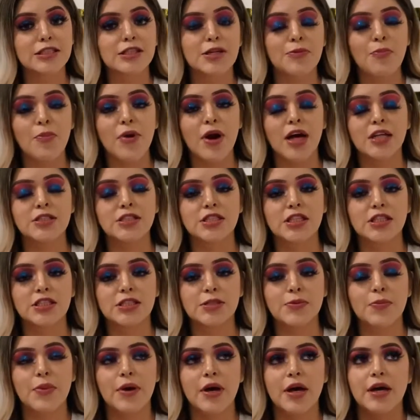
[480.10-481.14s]
a process,
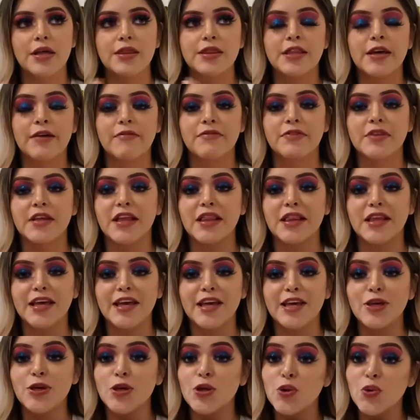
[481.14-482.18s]
but definitely
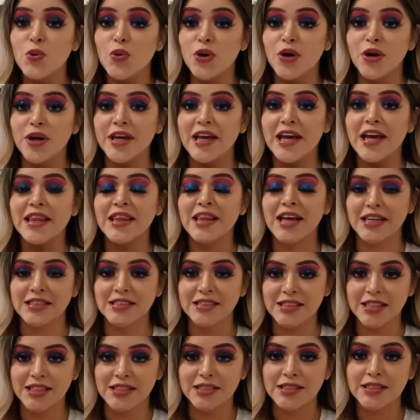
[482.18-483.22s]
you will get
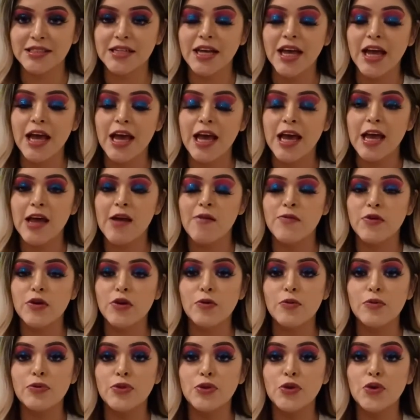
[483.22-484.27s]
licensed. If
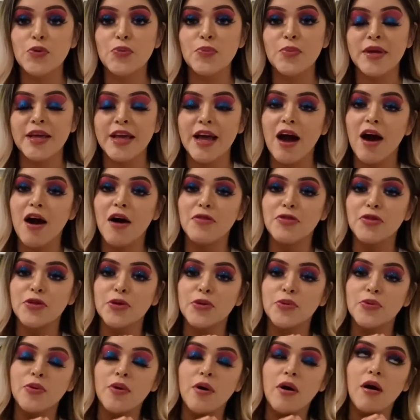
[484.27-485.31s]
you do meet all
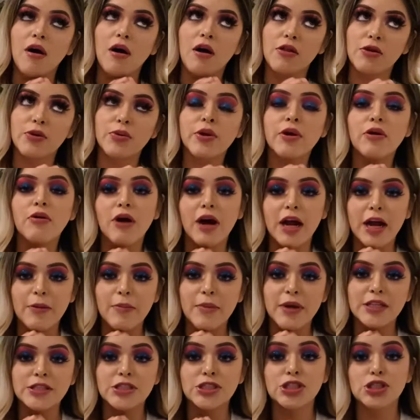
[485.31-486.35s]
the
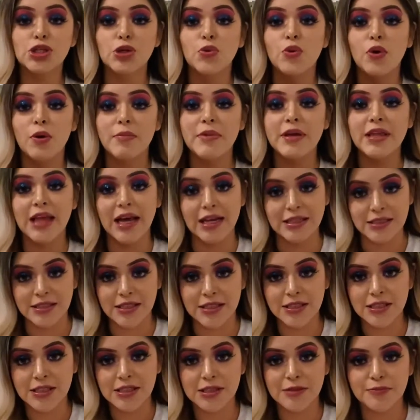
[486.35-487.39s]
requirements, you will be
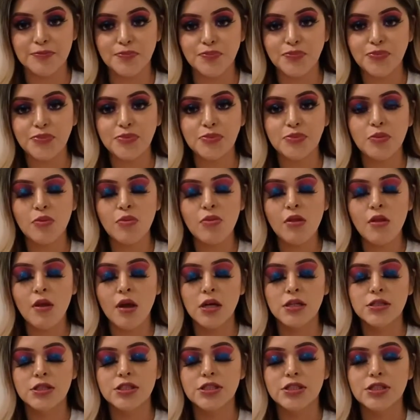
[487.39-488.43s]
licensed.
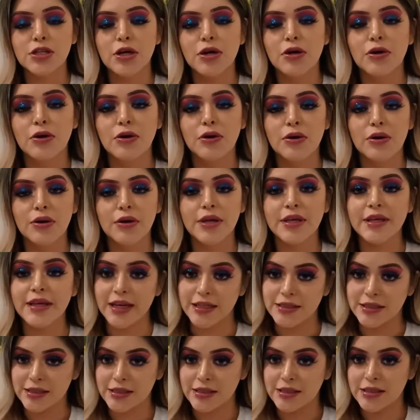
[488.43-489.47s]
So
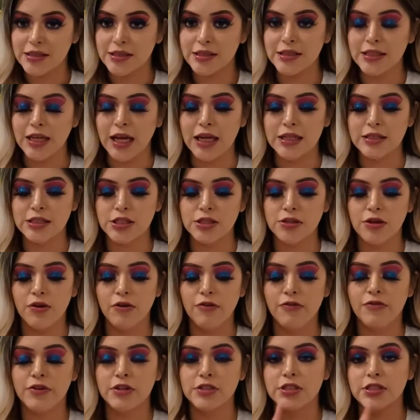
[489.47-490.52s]
yes. So
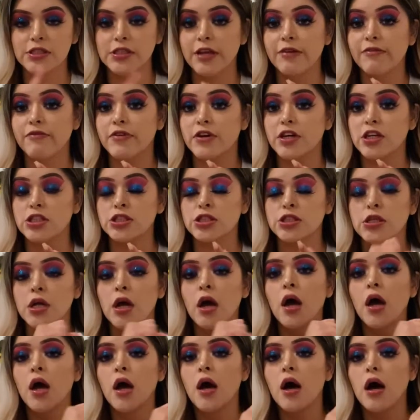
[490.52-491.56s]
first thing first,
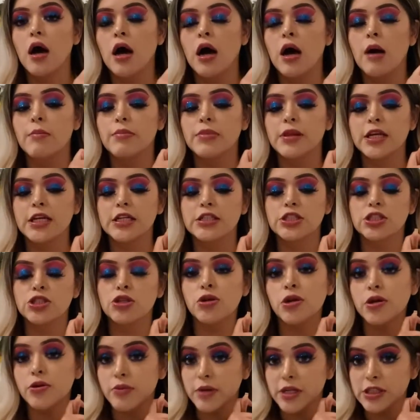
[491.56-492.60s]
please do
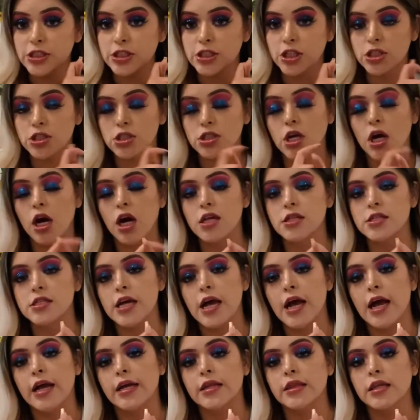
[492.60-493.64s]
your research.
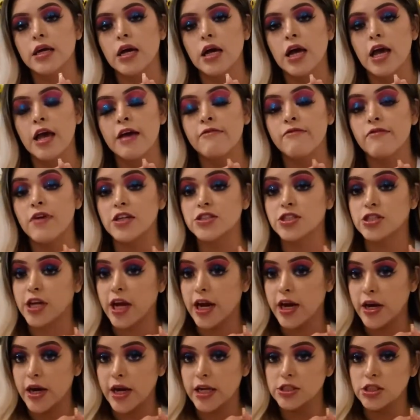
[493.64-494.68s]
Contact a foster
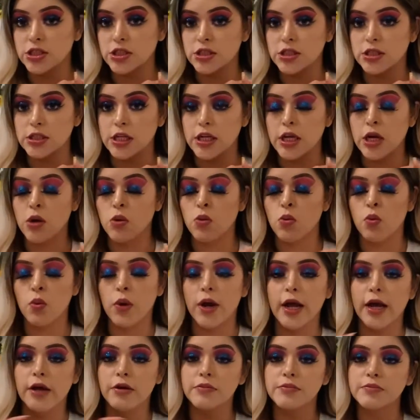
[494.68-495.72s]
care agency
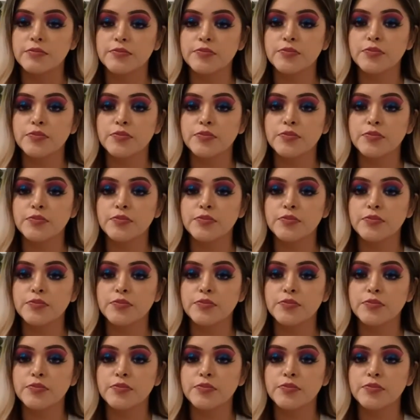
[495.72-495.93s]
around